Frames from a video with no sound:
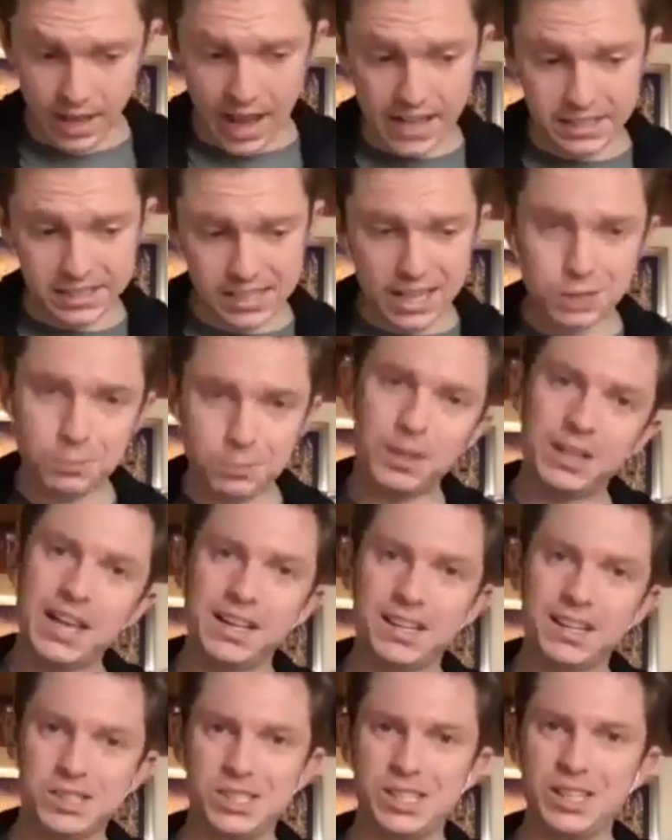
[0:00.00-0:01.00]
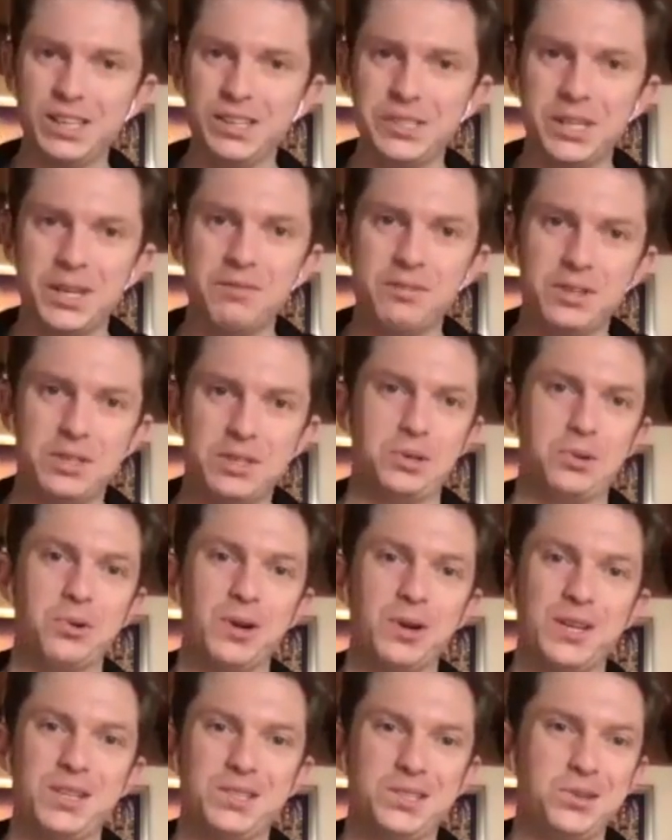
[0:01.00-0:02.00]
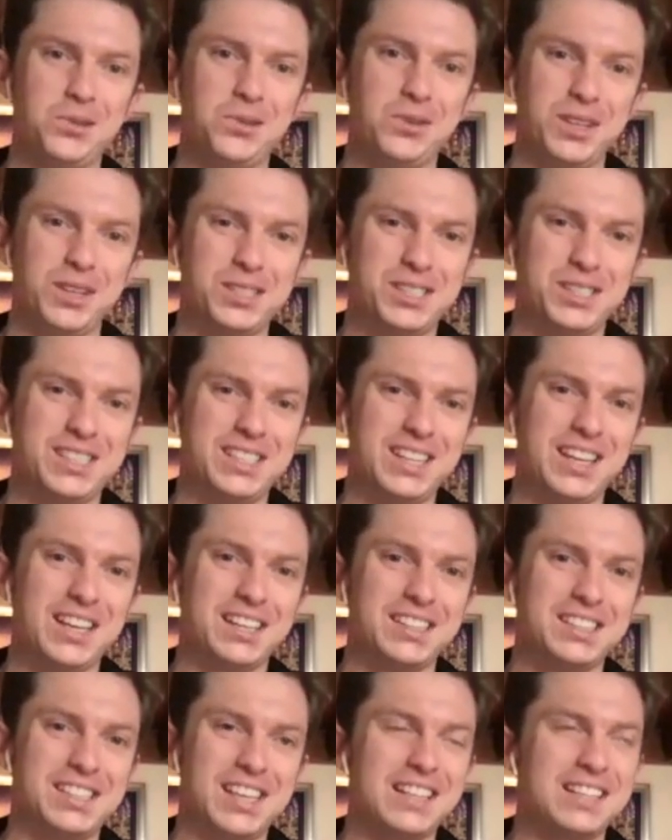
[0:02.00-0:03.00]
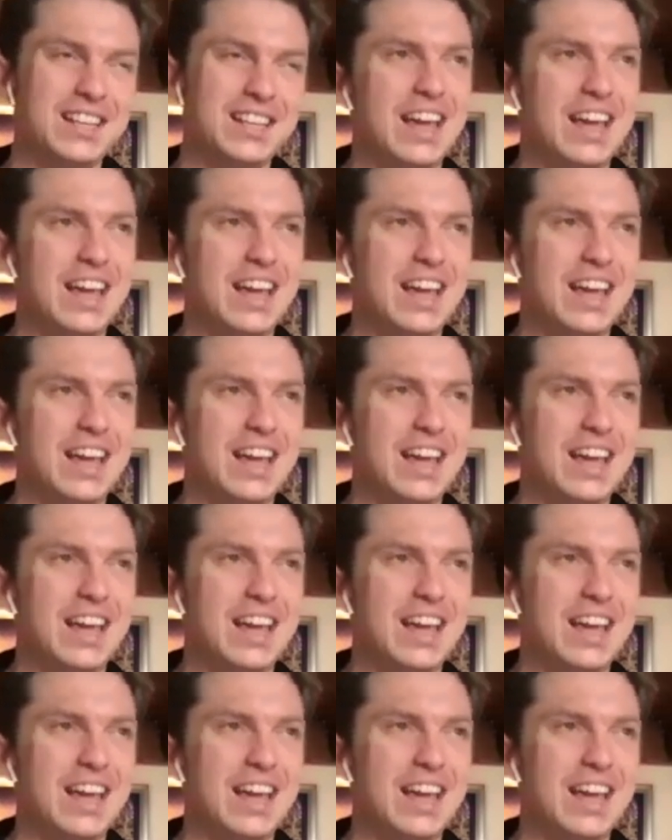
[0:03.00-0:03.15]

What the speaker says: I'd say it's been like a skills inventory to an extent.